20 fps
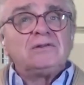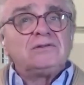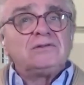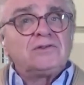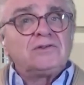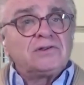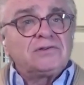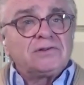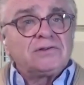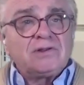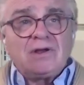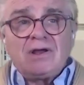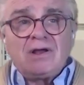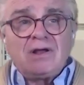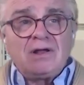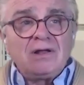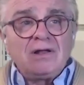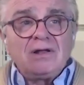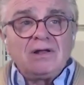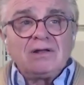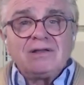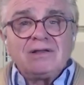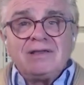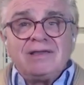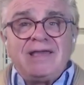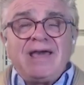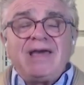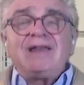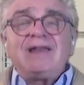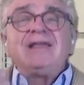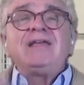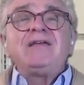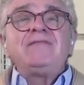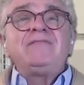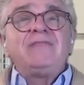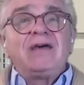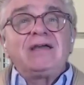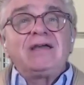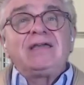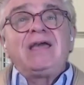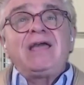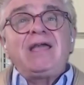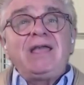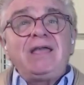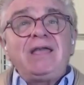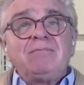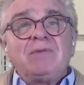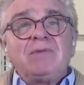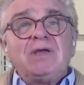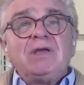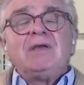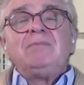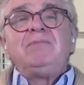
just get in the game,